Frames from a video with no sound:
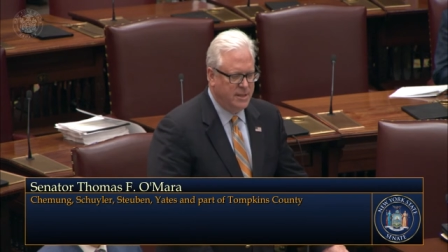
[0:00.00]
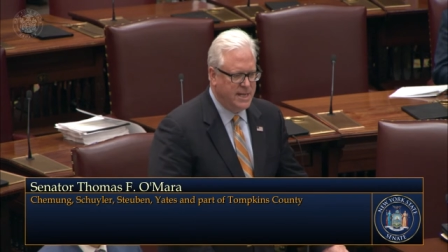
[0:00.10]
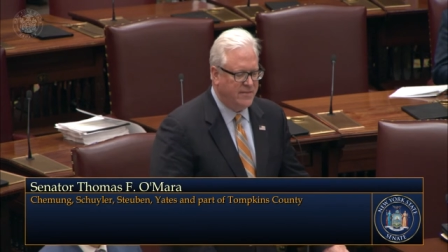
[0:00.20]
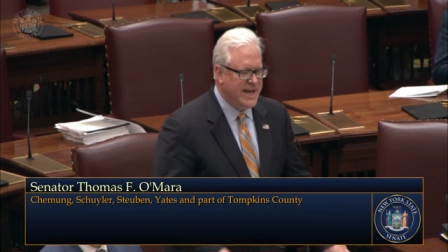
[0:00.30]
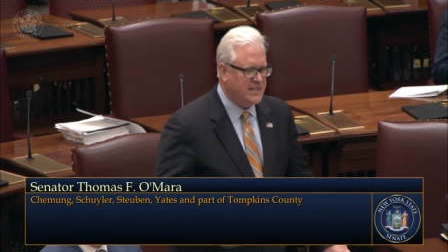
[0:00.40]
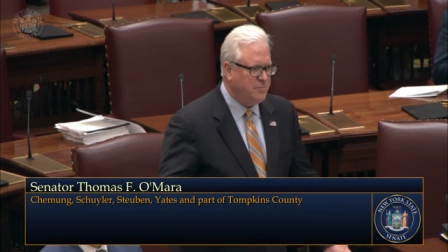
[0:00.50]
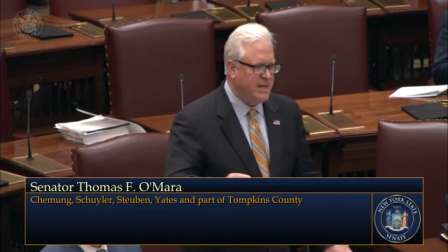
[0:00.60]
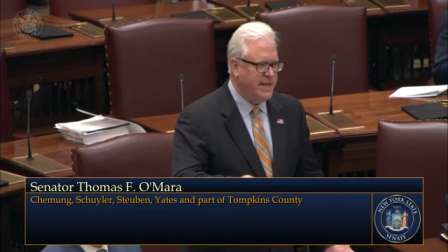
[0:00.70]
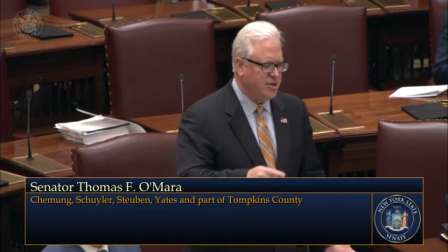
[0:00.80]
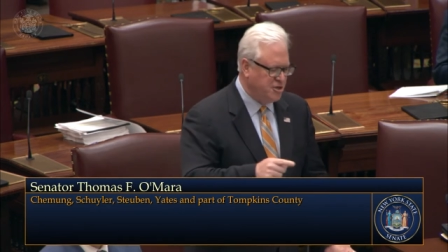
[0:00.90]
And that's
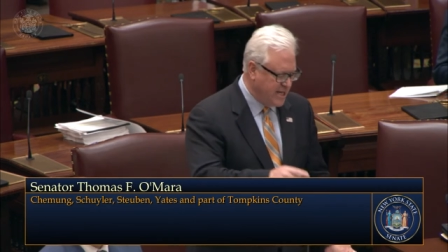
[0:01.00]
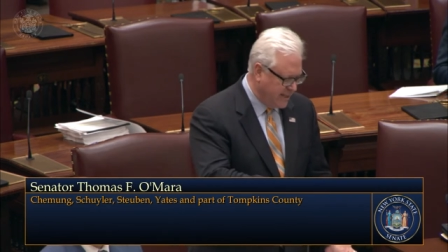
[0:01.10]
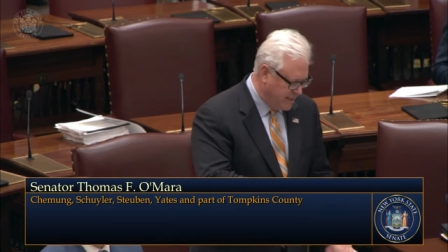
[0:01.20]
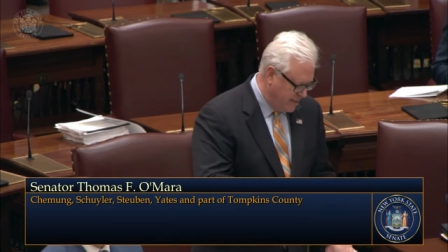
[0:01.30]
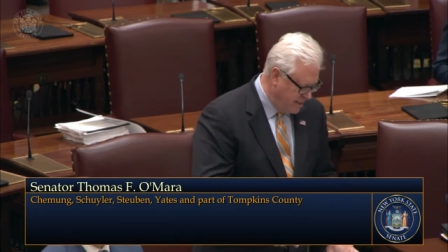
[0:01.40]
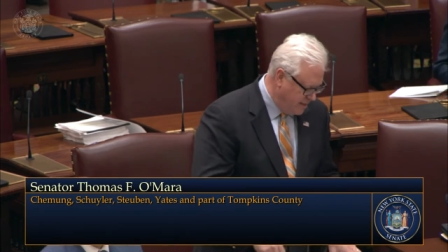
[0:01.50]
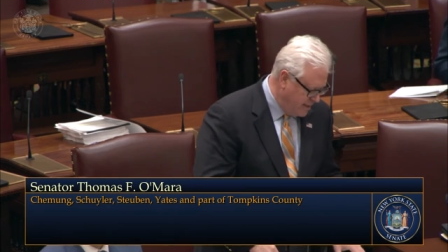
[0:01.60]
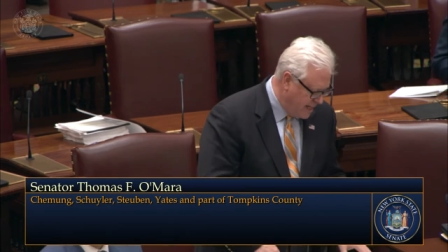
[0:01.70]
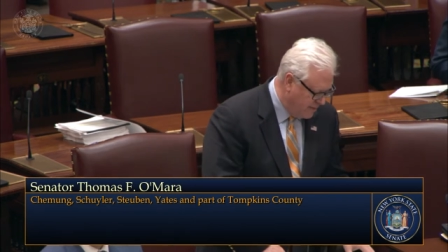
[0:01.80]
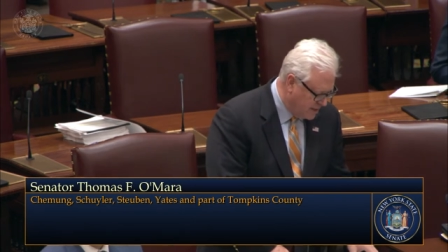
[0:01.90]
being interjected
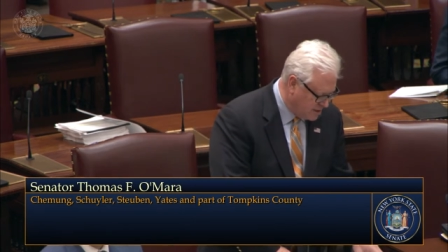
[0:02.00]
in this